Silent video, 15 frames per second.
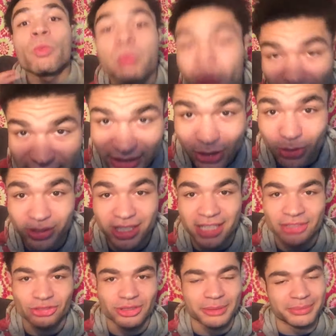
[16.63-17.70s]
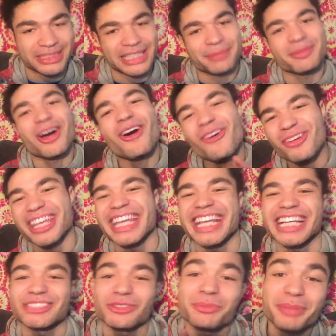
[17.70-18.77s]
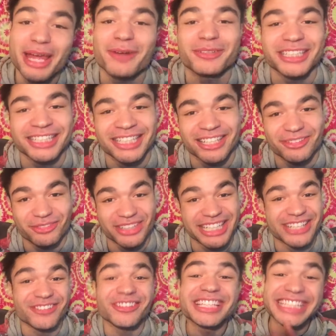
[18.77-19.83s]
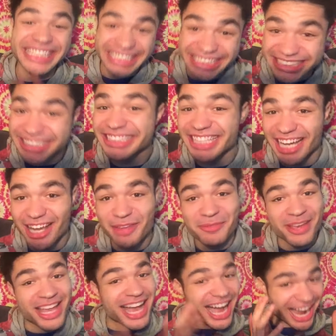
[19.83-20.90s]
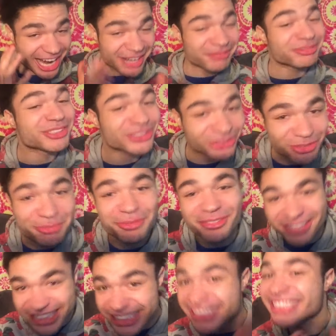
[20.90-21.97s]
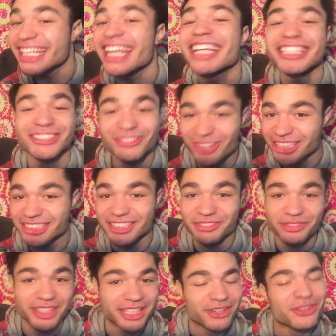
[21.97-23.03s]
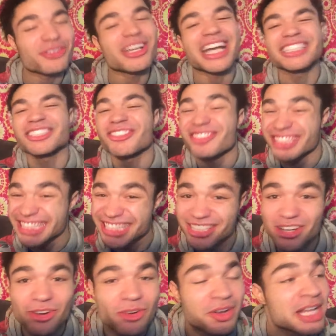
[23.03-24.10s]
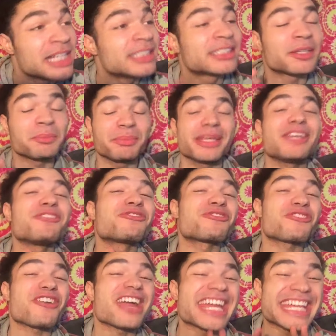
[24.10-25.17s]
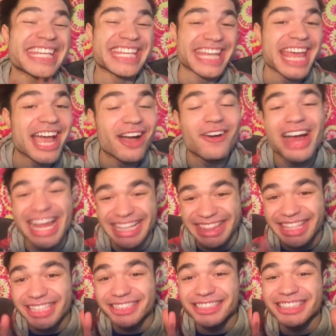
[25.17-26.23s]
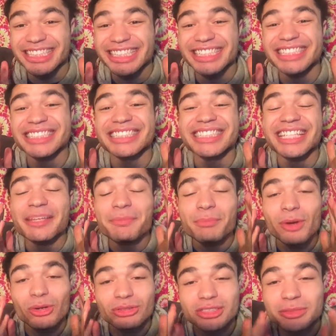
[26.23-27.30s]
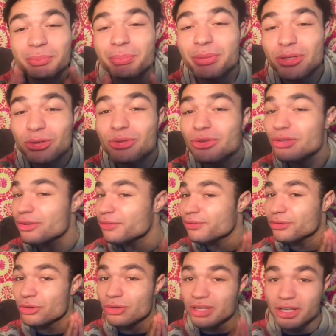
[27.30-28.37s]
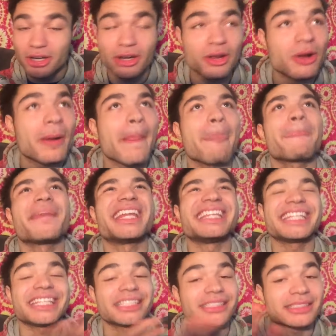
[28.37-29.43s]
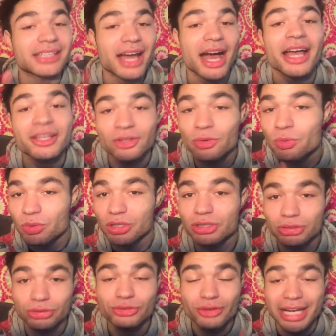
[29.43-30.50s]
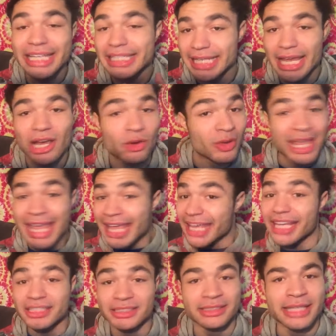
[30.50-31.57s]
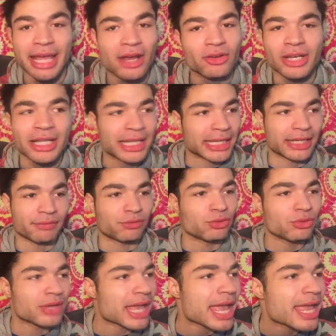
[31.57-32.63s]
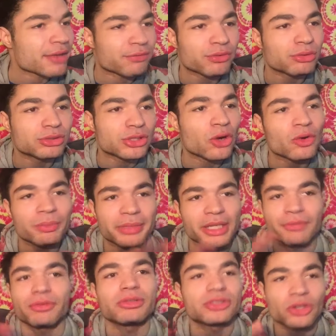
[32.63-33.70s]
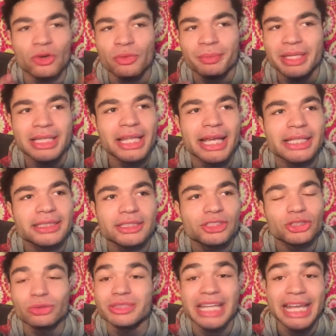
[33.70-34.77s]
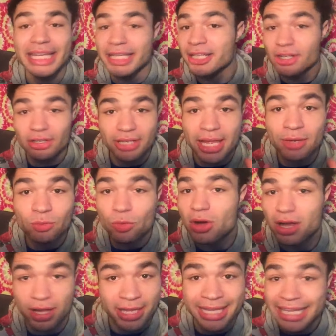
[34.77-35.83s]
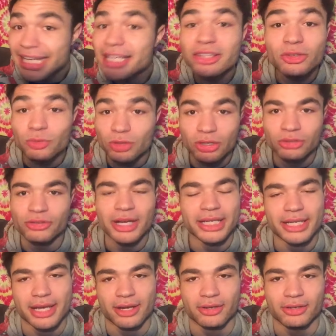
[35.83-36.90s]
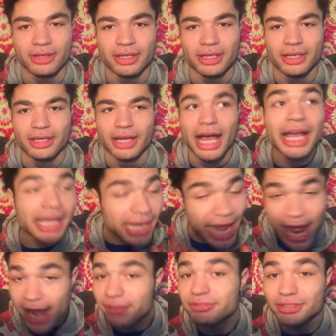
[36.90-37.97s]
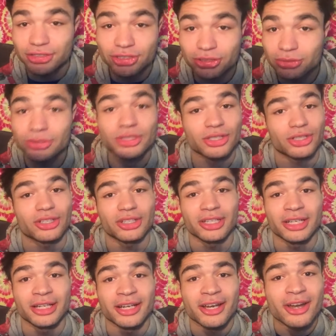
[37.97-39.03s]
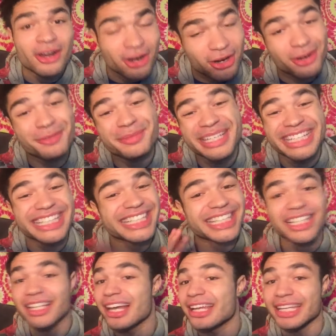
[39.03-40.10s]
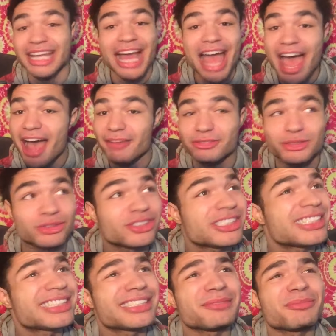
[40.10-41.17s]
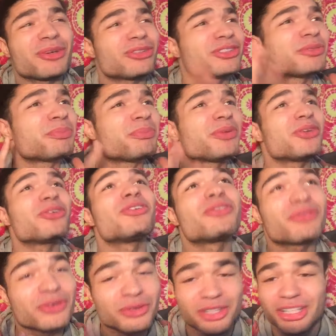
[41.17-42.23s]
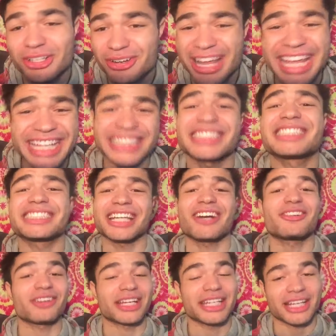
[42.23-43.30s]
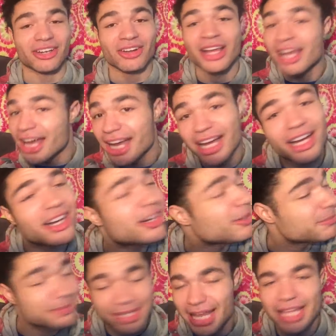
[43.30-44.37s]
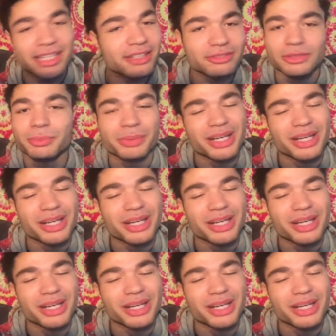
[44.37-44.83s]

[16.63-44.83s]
What's going on, Dream Team? Okay, guys, we're back with another video, and this time, I'm super excited to watch this video. You guys already know. To me, right now, I think she is the most beautiful girl in the entire world right now. Hands down. Like, if you told me, like, to choose any girl I'd want in the world right now, I have to choose her. Her meaning Kehlani. I have to. She's the most beautiful girl, hands down, right now. Oh, man. I love her.